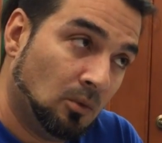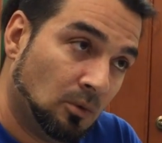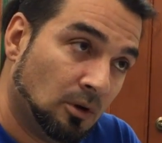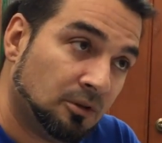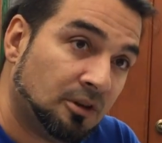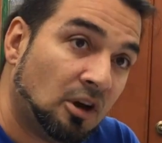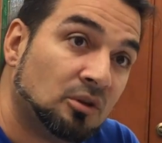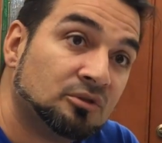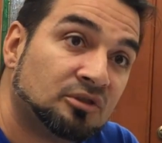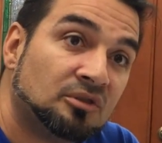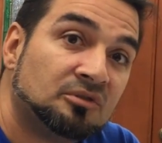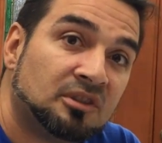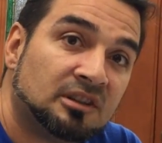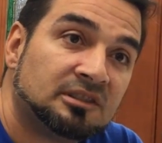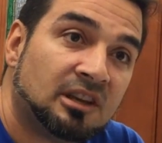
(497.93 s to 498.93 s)
Well, the
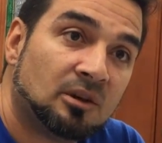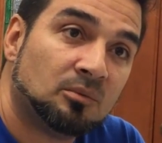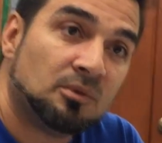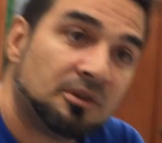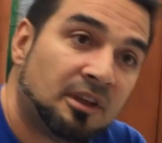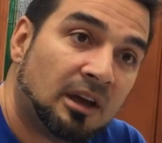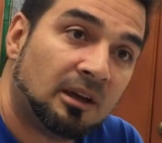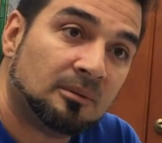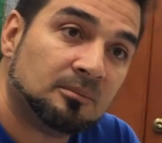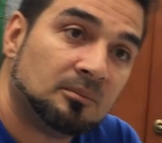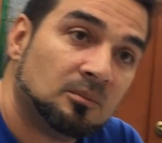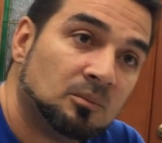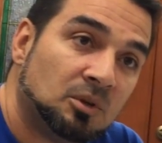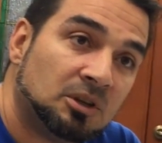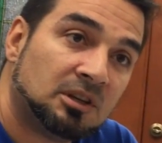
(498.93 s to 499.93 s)
ozone does help with that
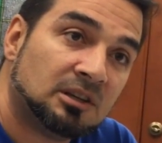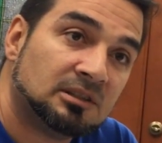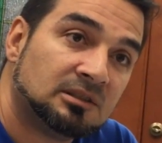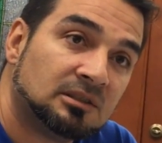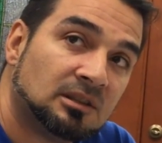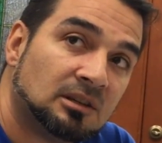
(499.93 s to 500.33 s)
because